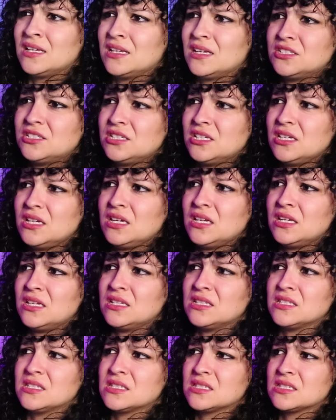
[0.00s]

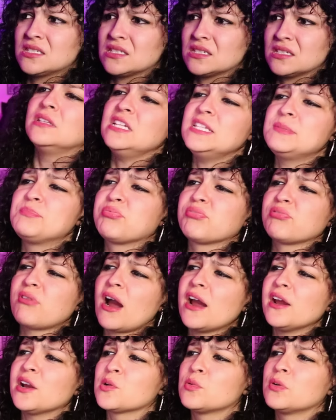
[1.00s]
Jeez. These
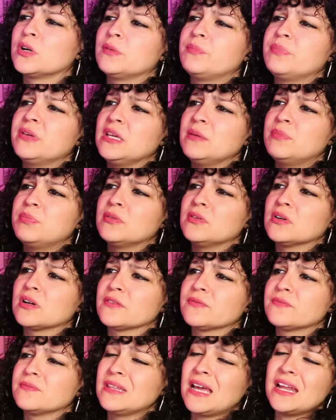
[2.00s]
Briarwood people
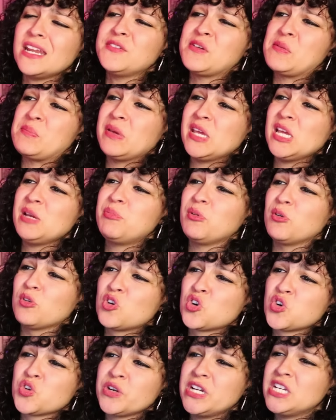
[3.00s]
are not even people,
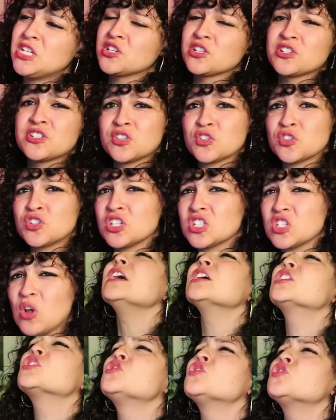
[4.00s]
creatures. They're just
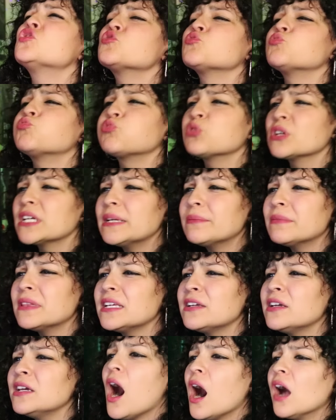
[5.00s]

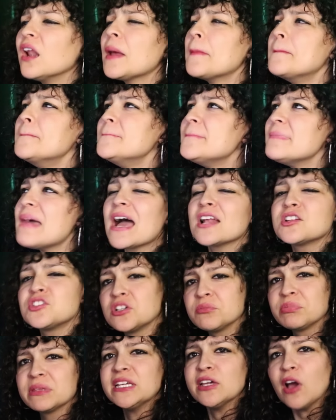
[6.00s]
extremely,
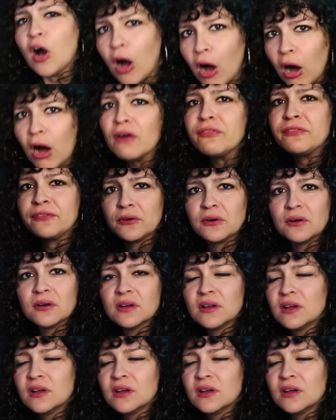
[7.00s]
unimaginably awful.